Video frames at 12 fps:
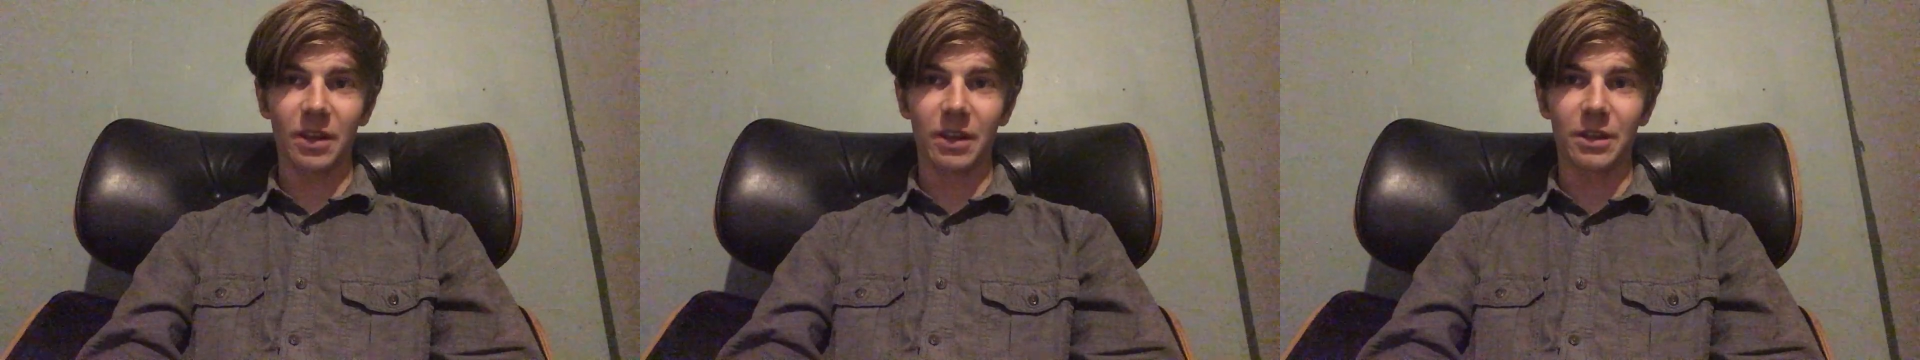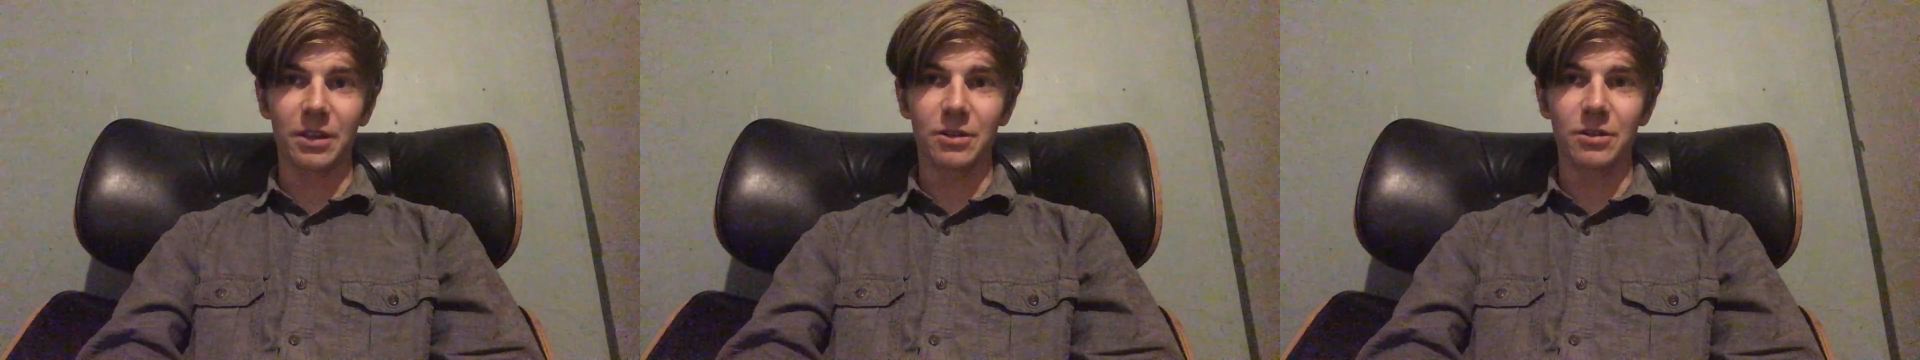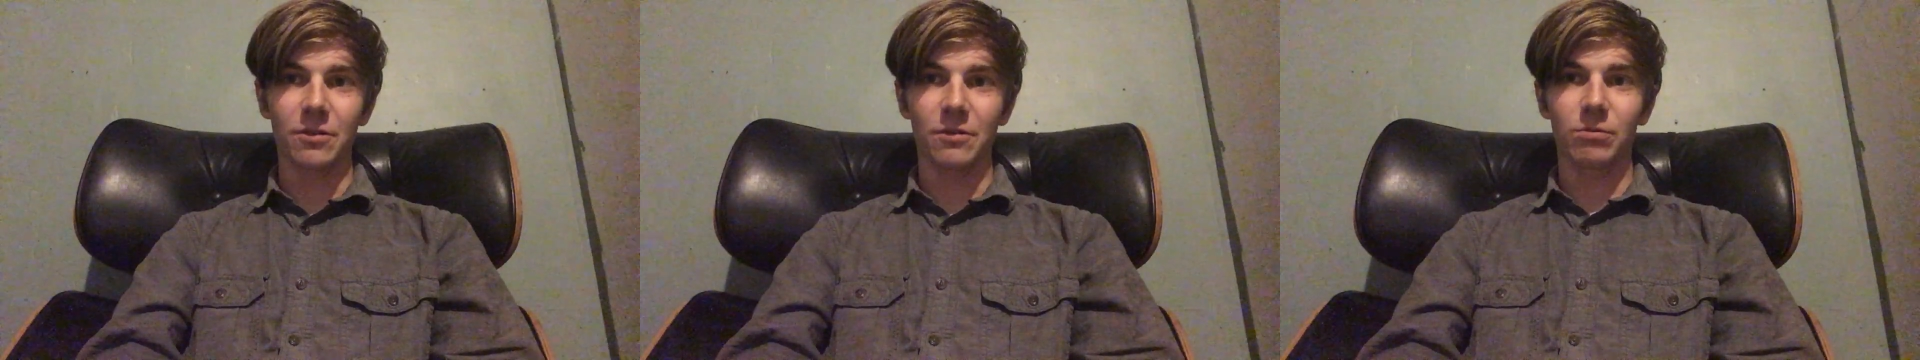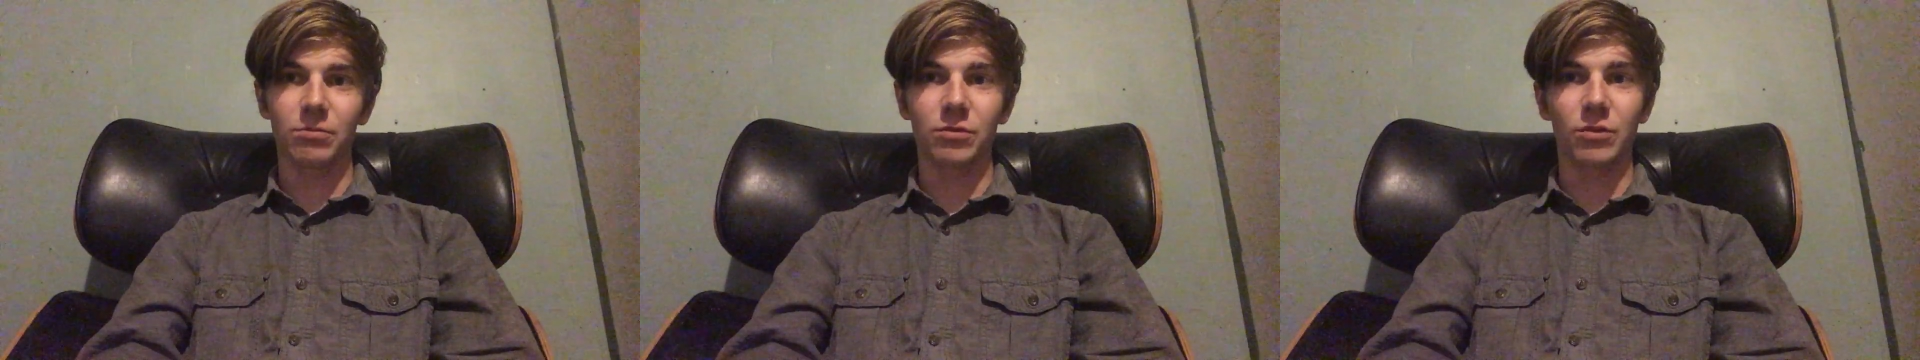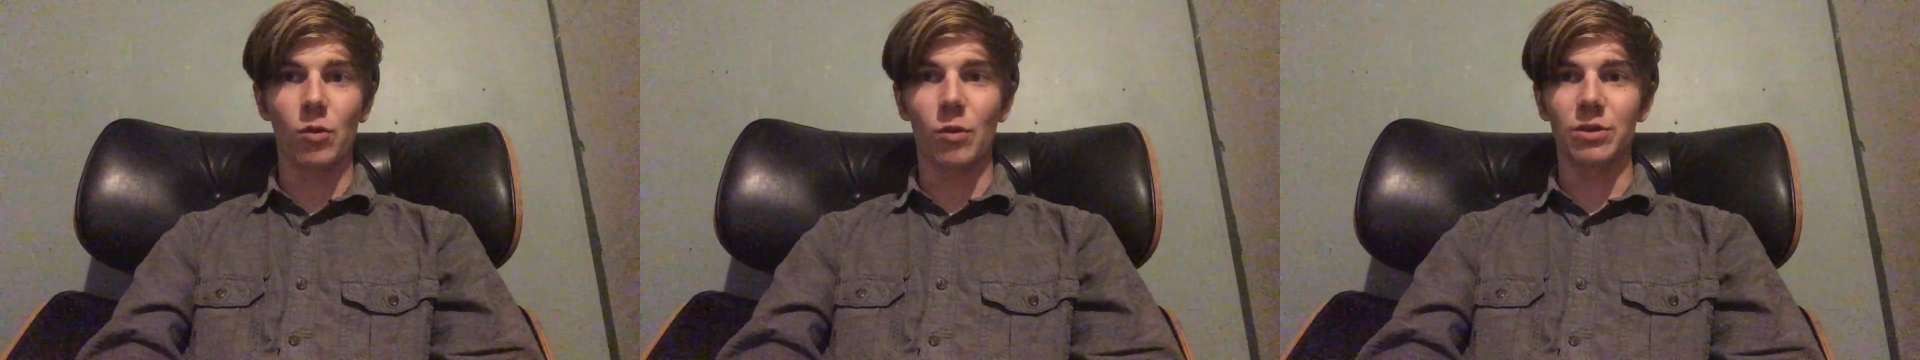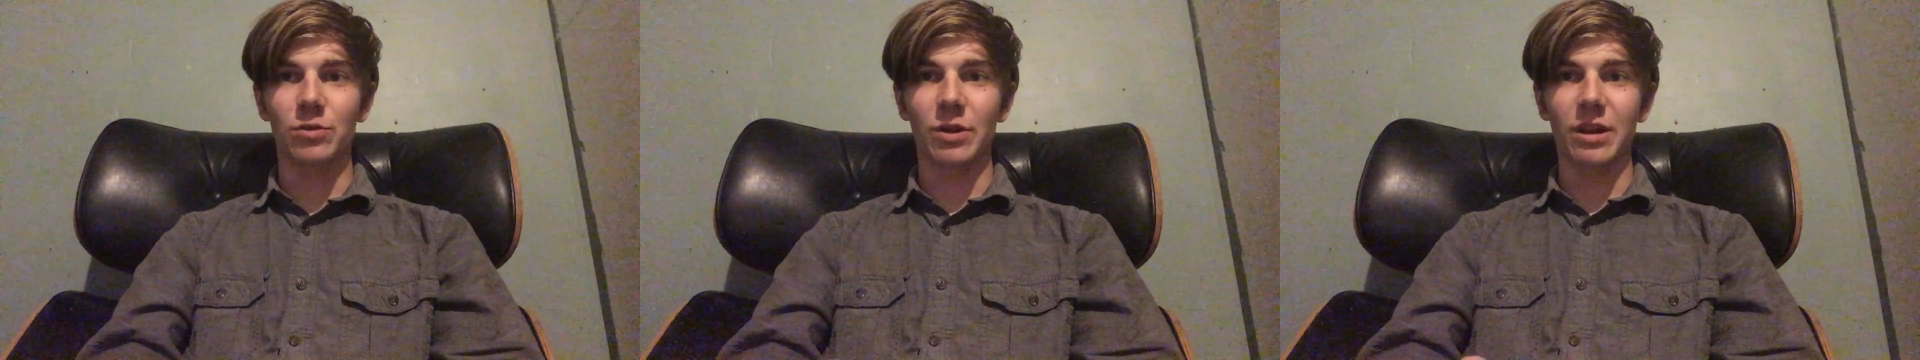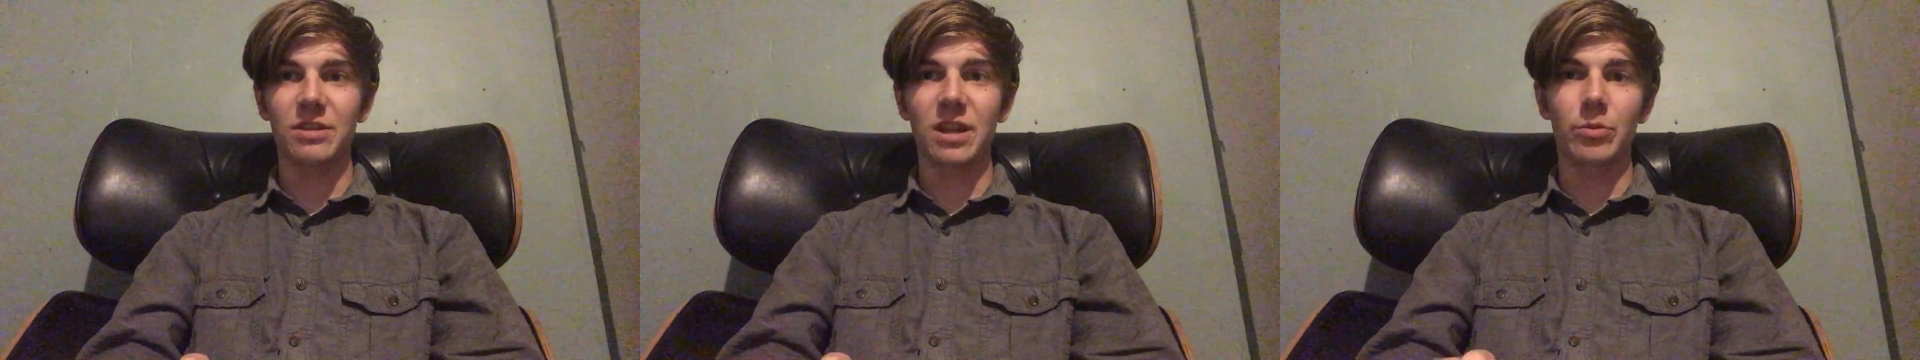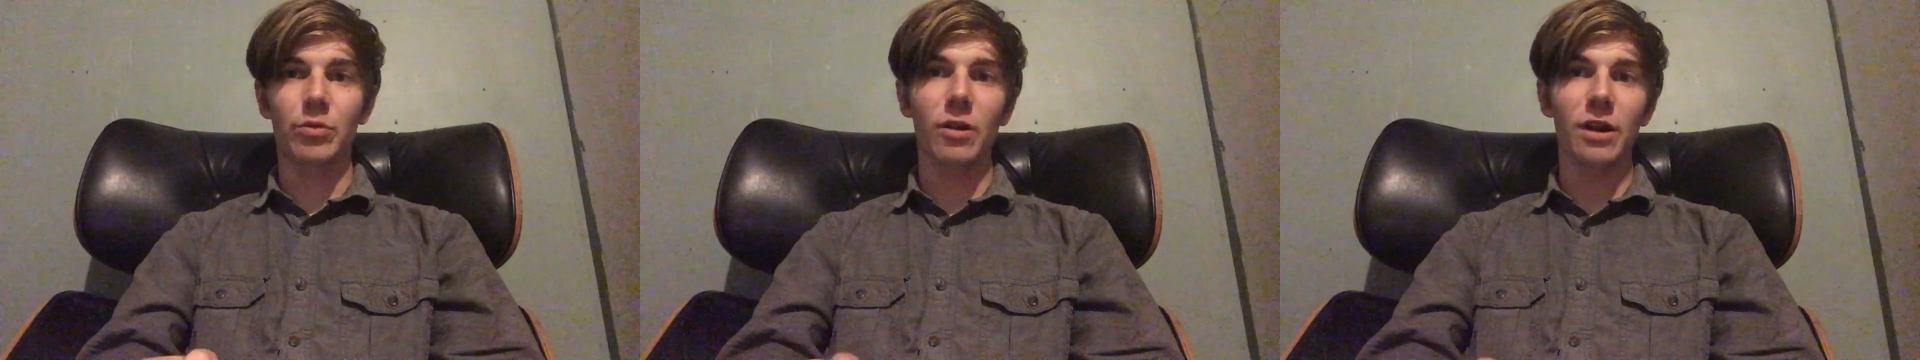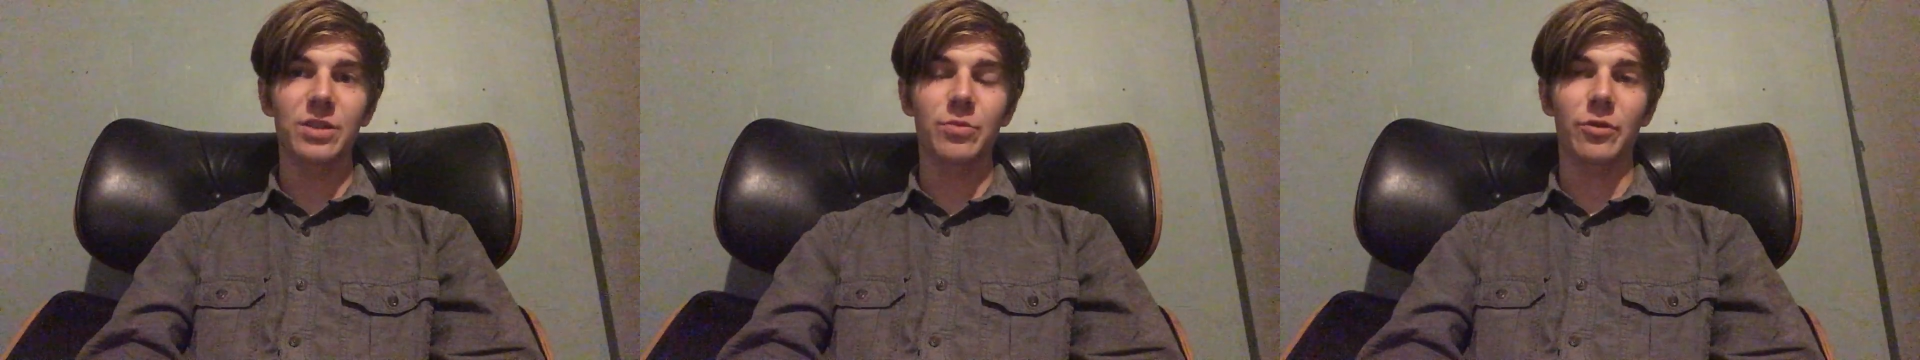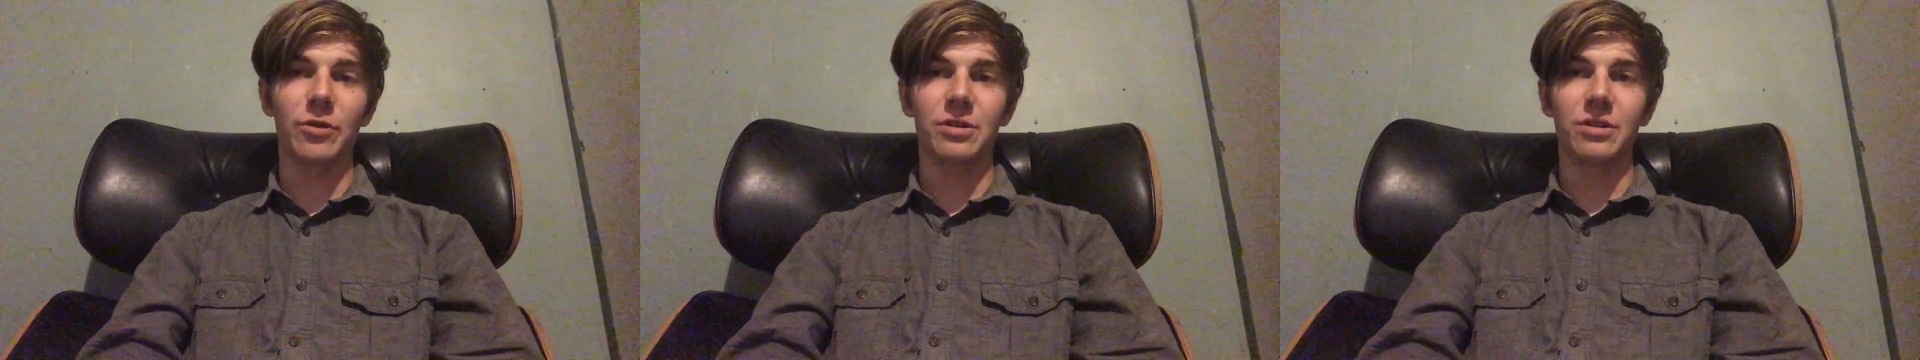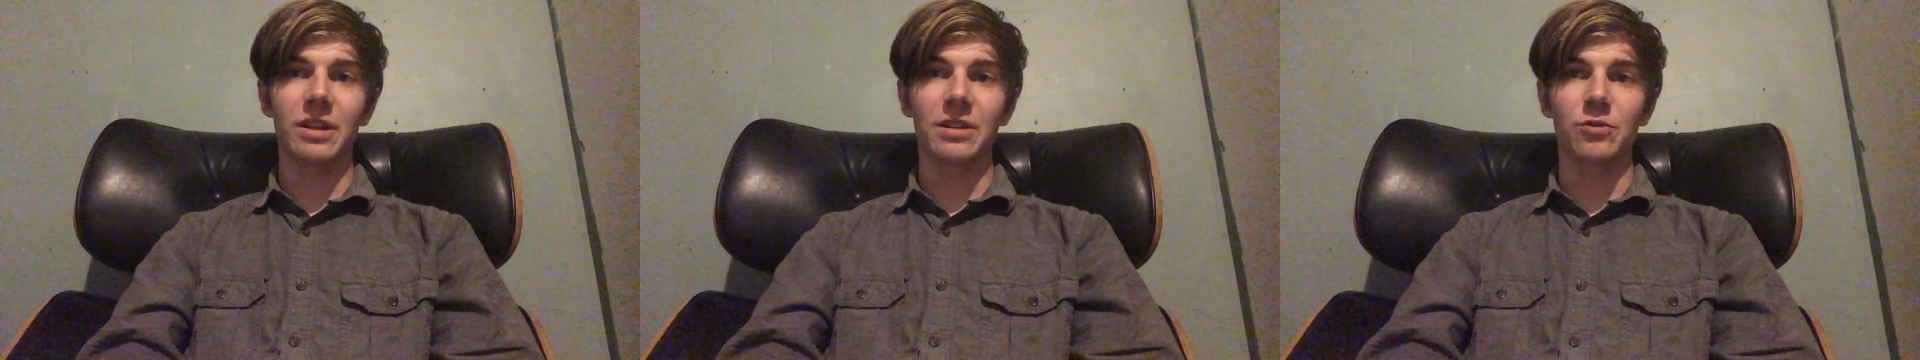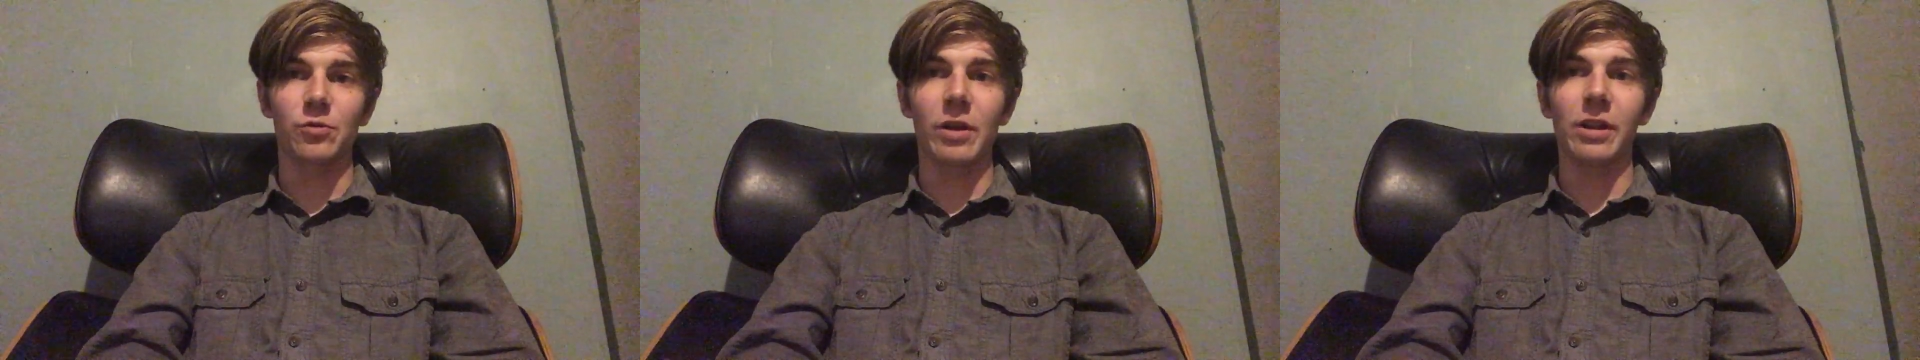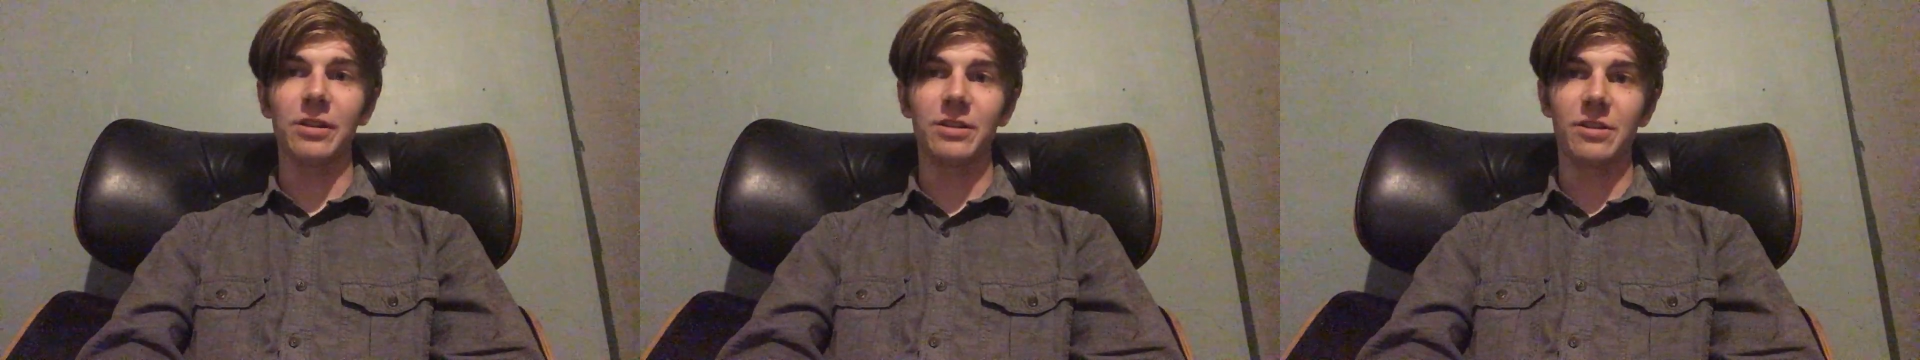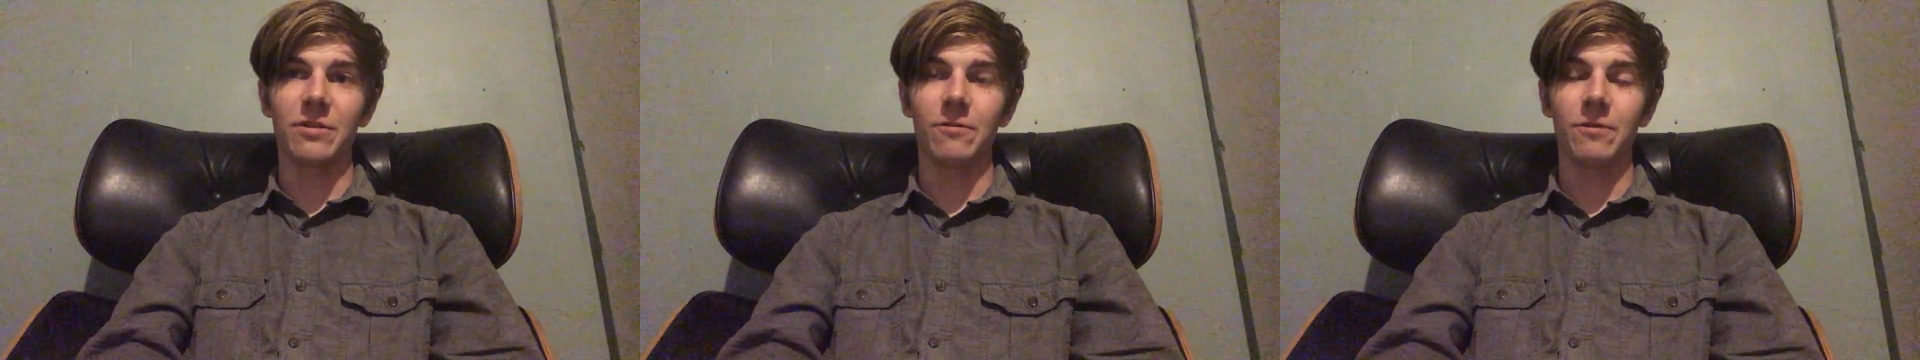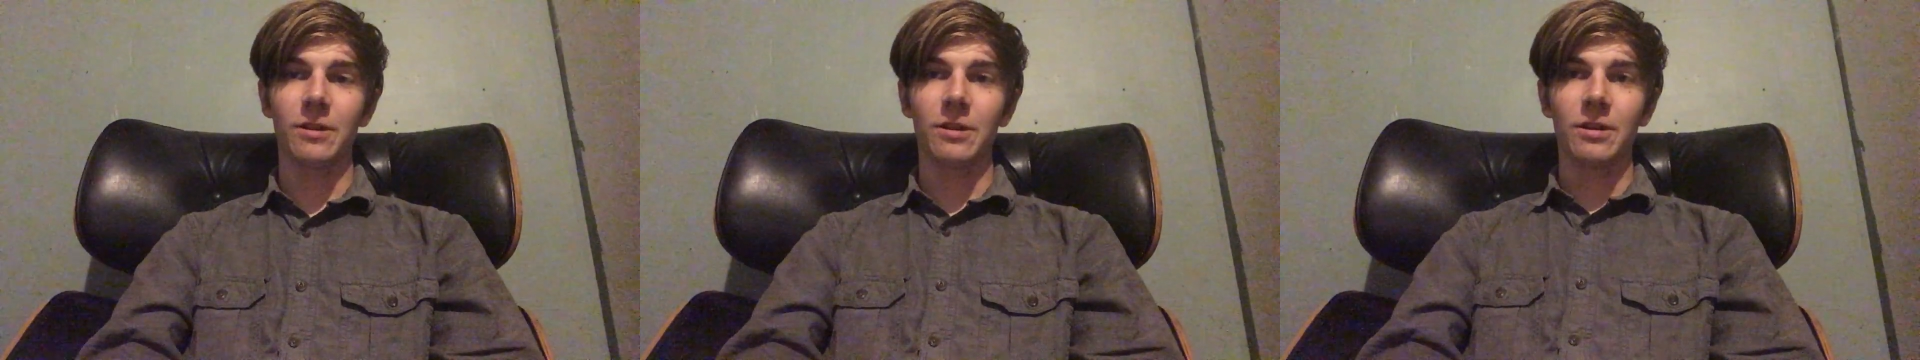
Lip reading: And of course, when I say prosperous, that's relative,